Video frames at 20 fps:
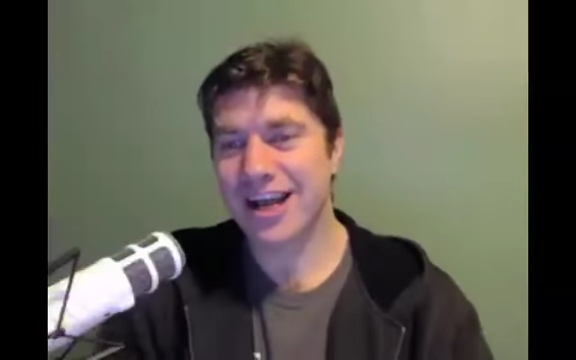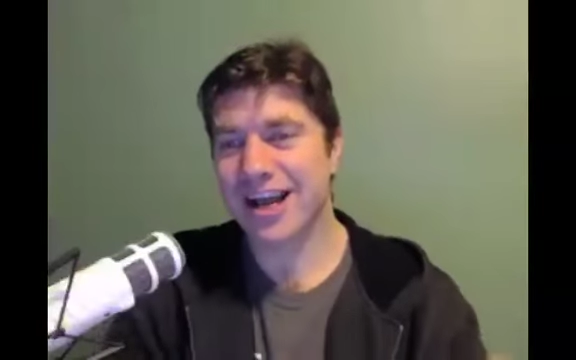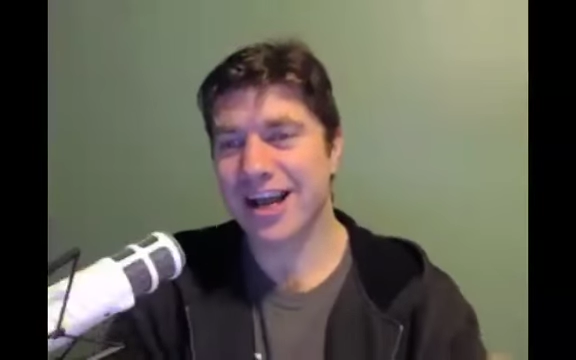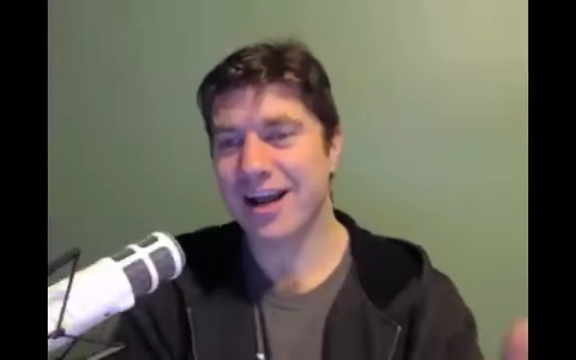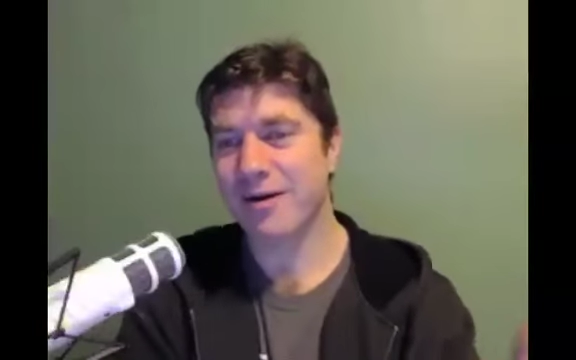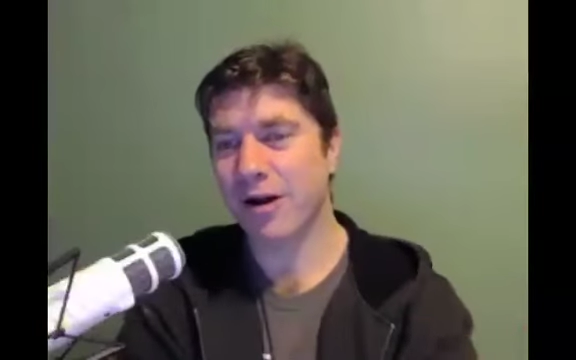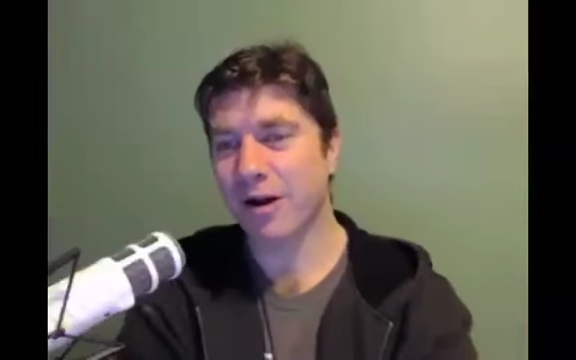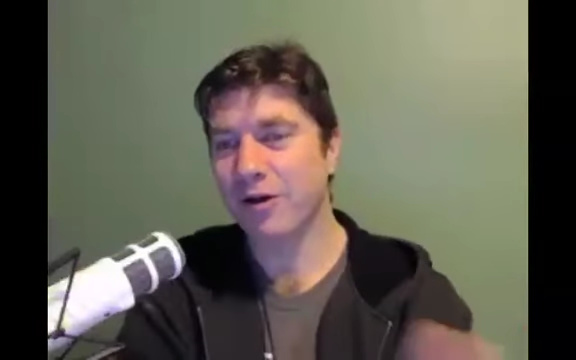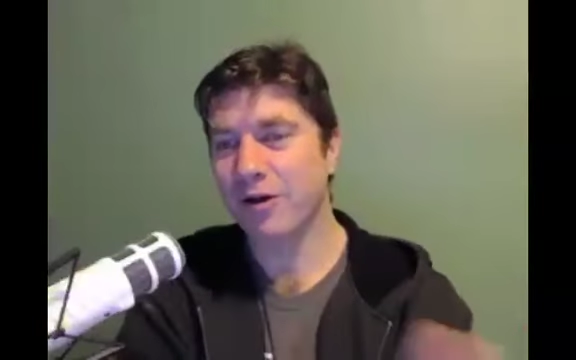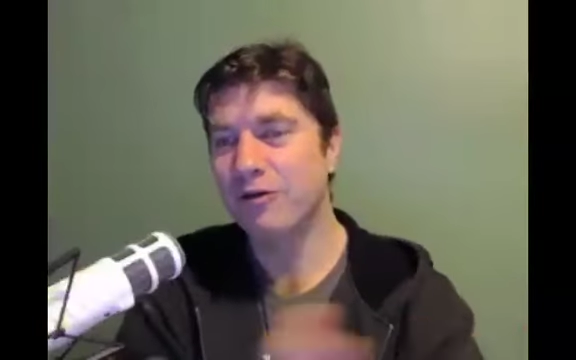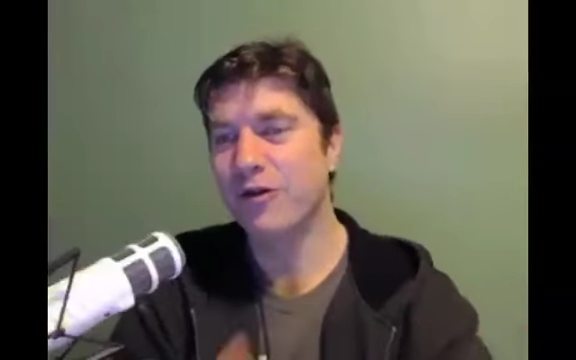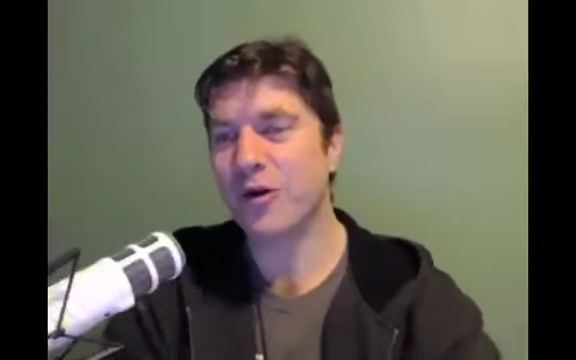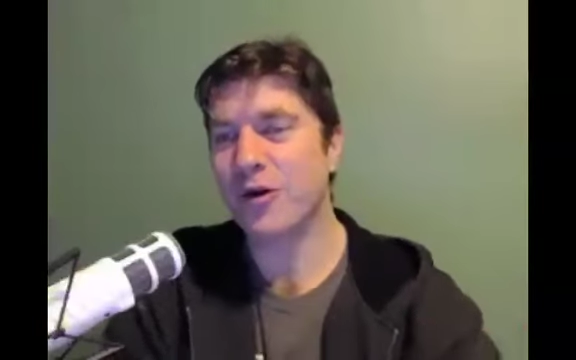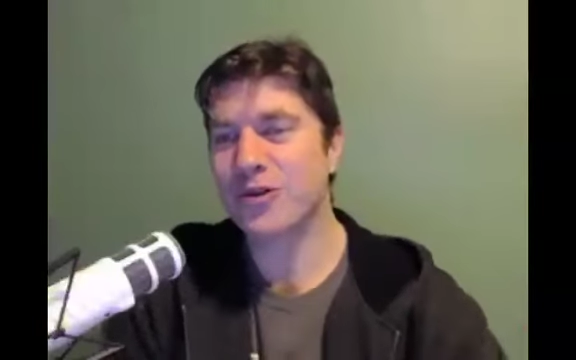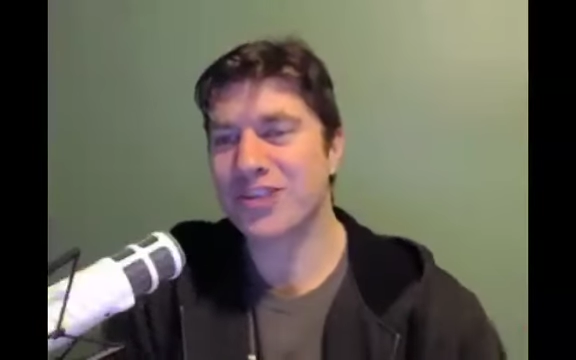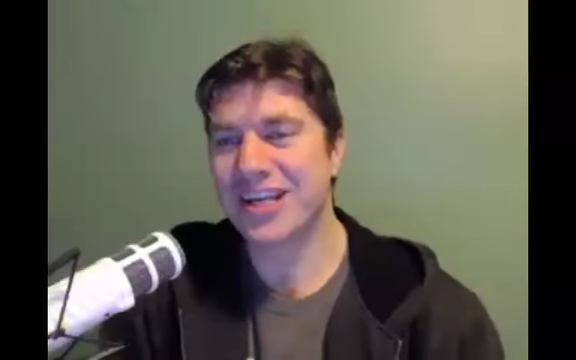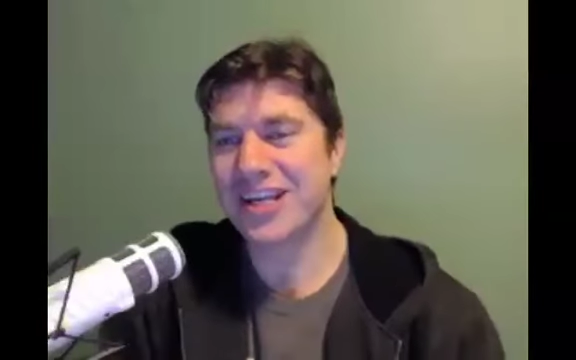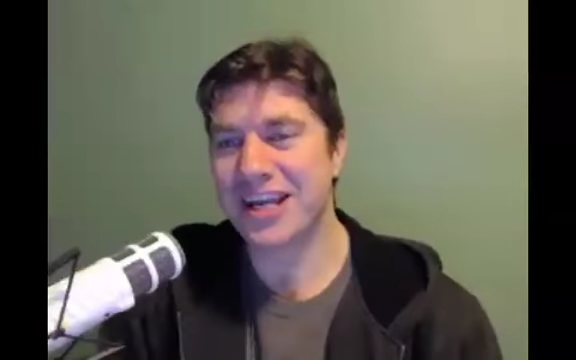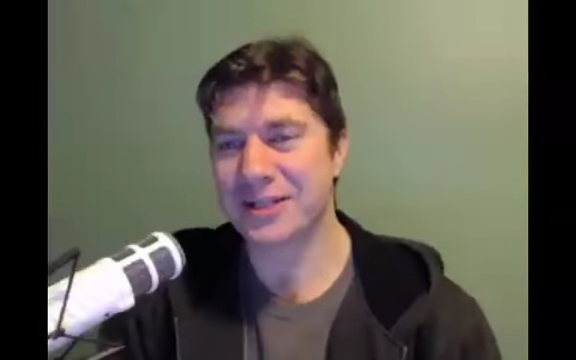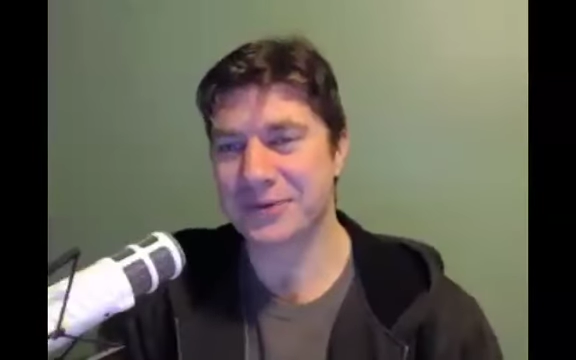I look
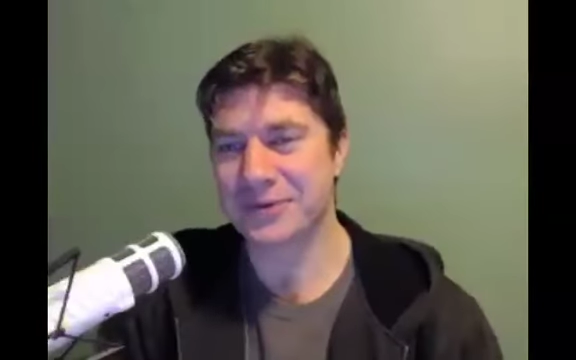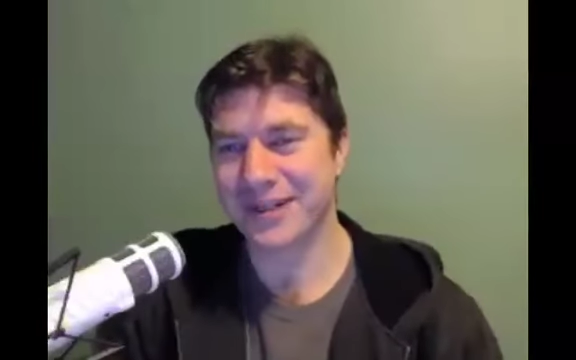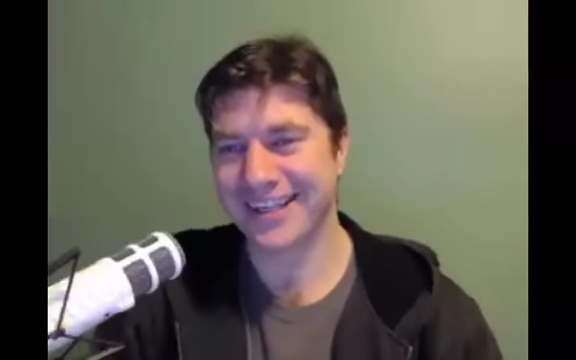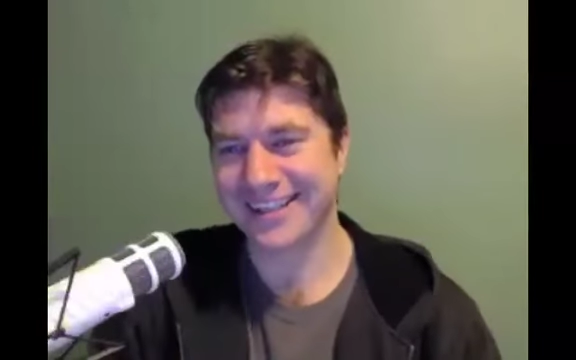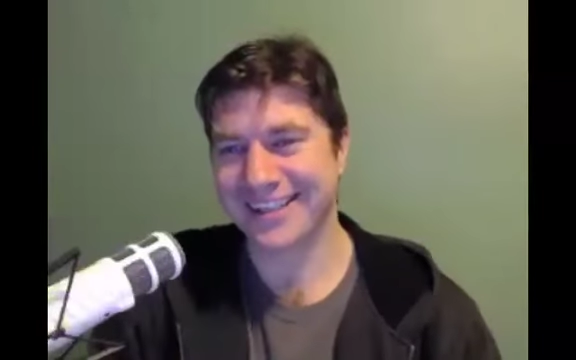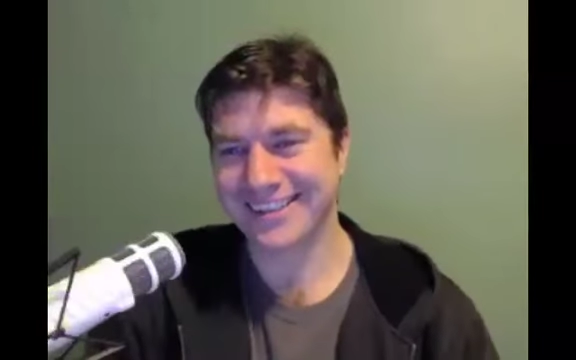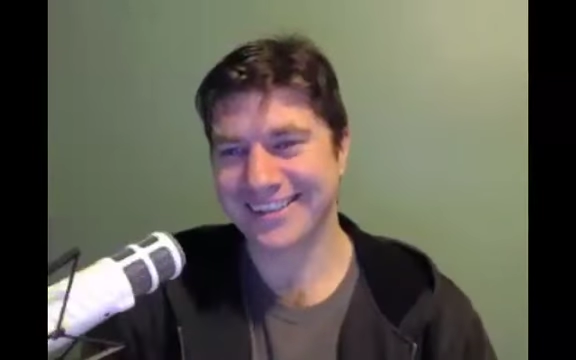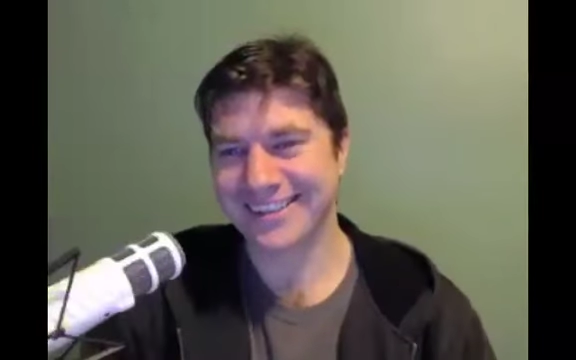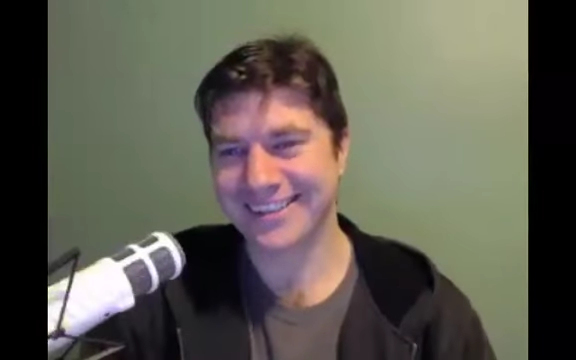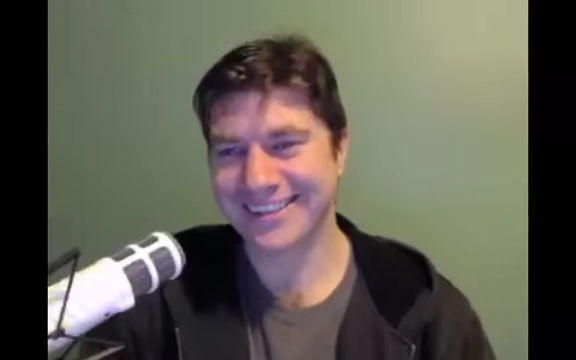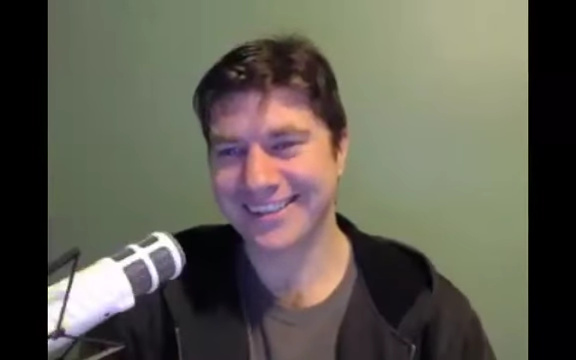forward to next week.